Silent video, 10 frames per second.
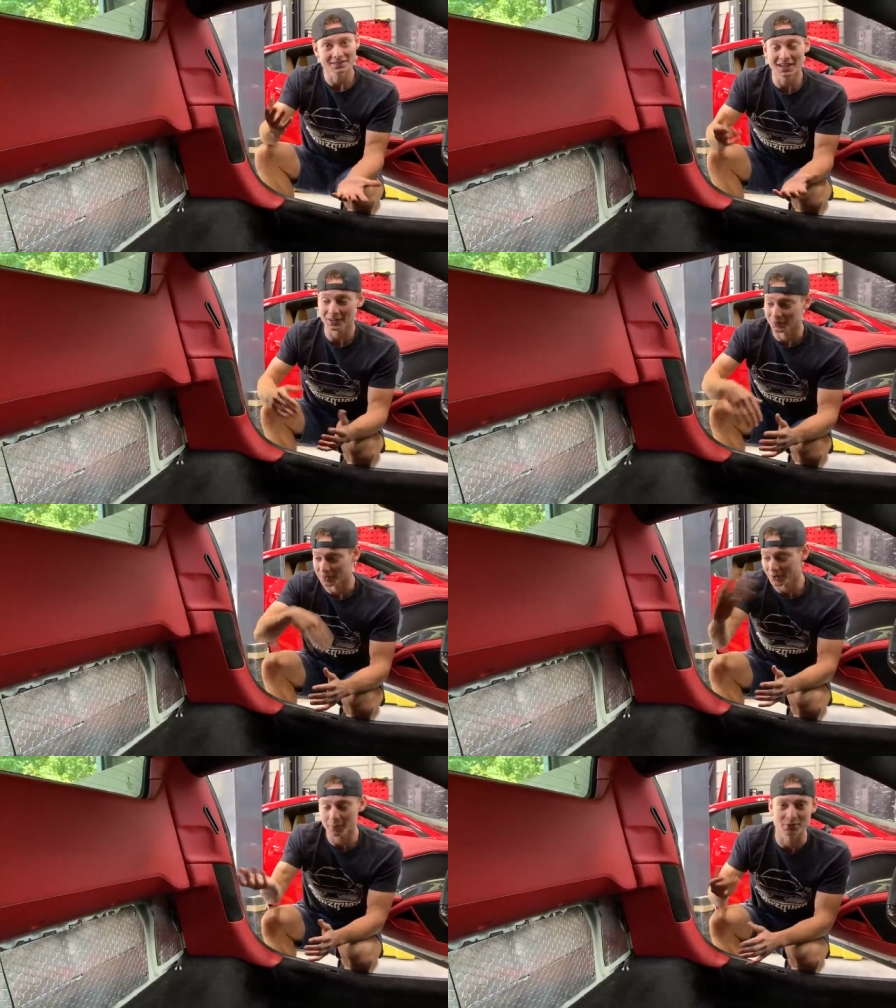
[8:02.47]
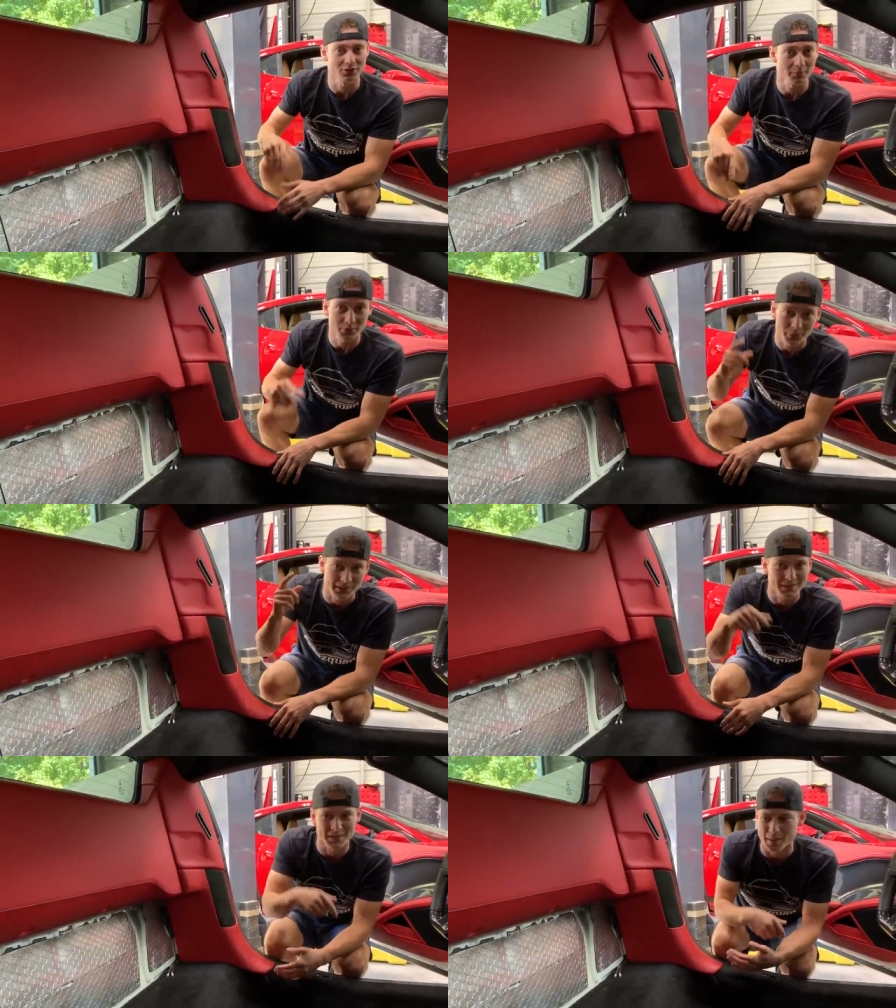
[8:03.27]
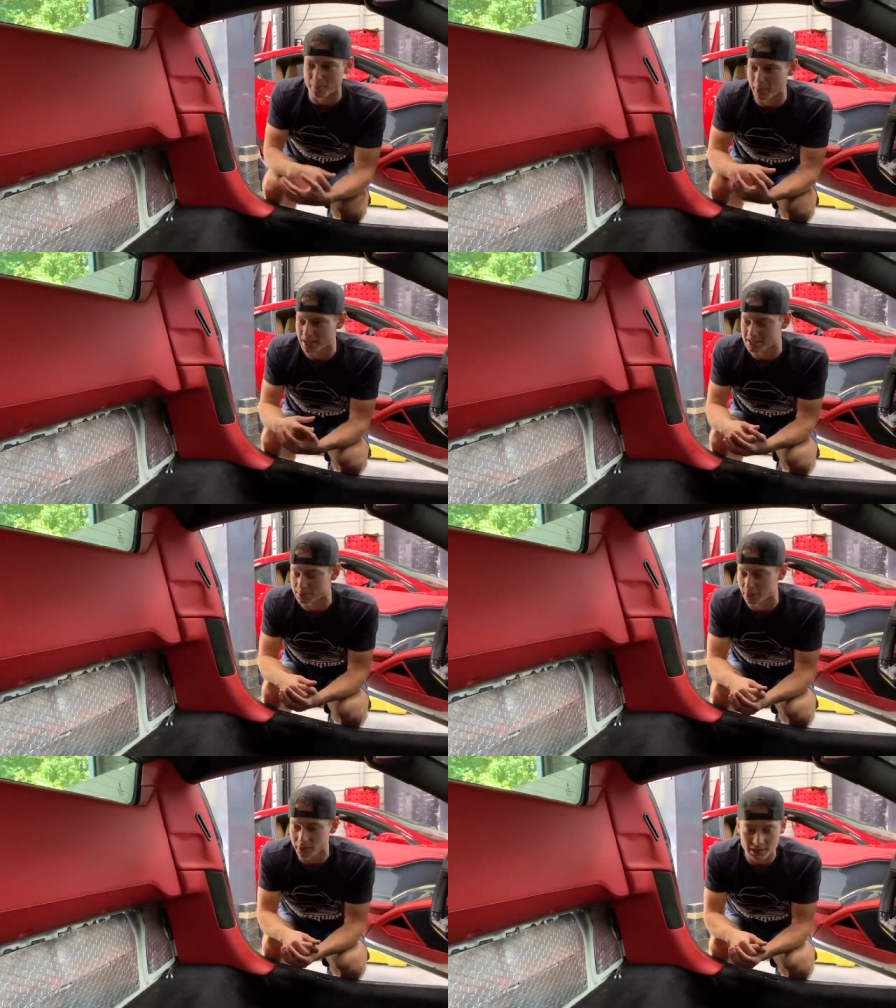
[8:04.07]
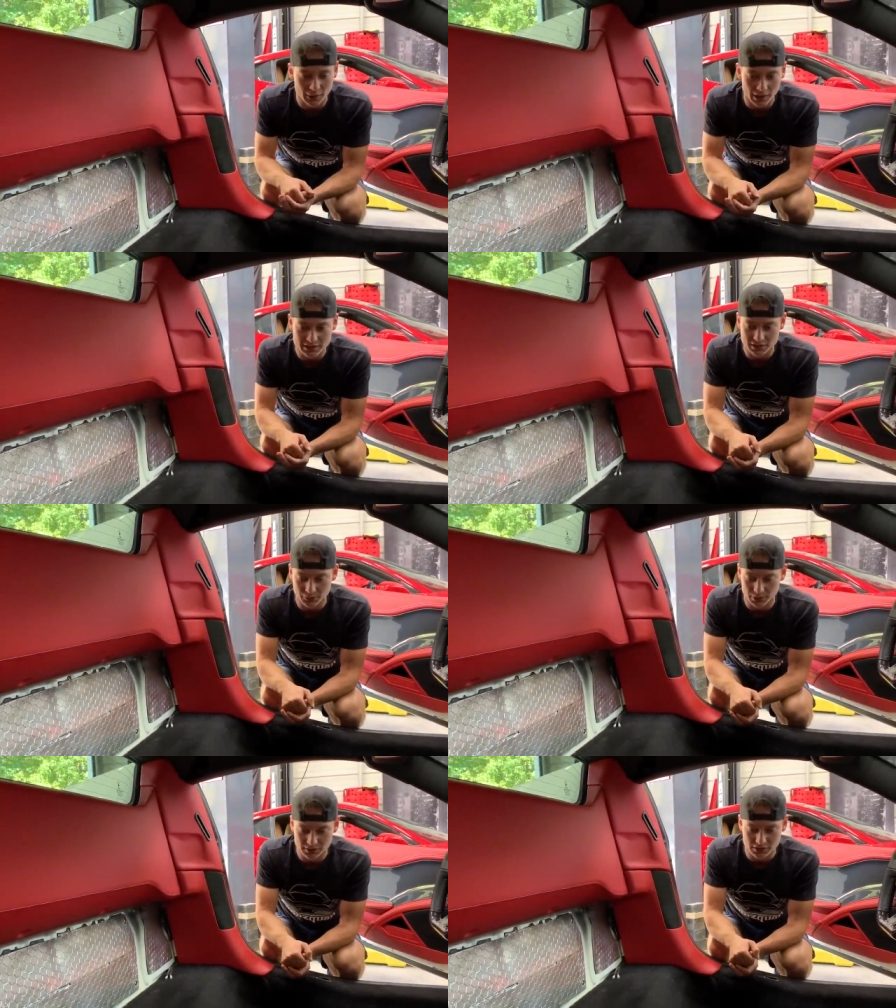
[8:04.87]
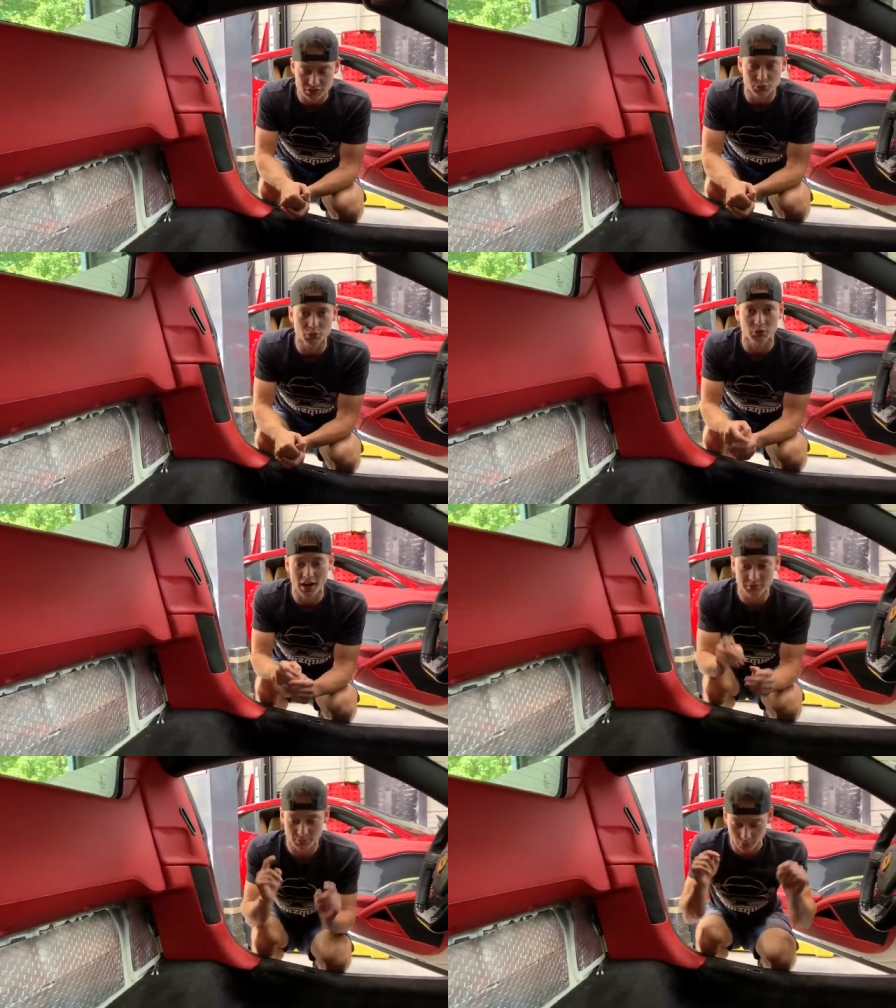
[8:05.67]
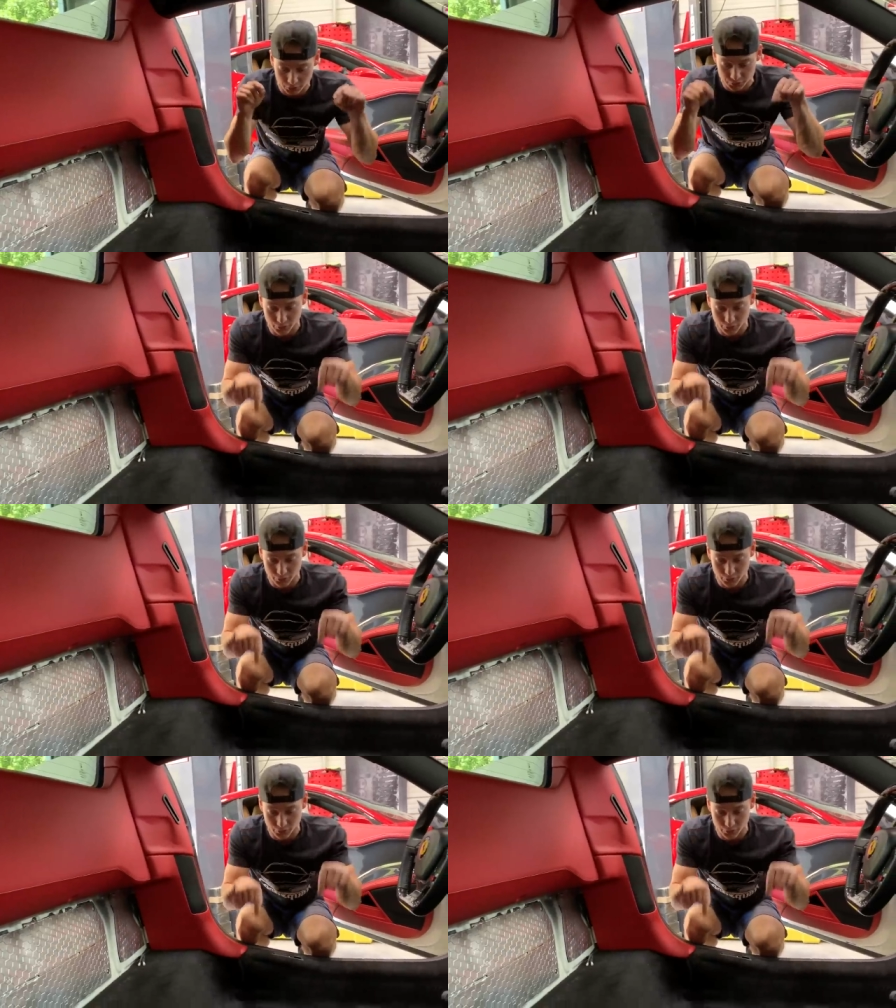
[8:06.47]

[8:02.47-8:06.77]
Exactly, when the top is dropped, you wanna hear that bass. But right now we're actually gonna run to the store, grab some bolts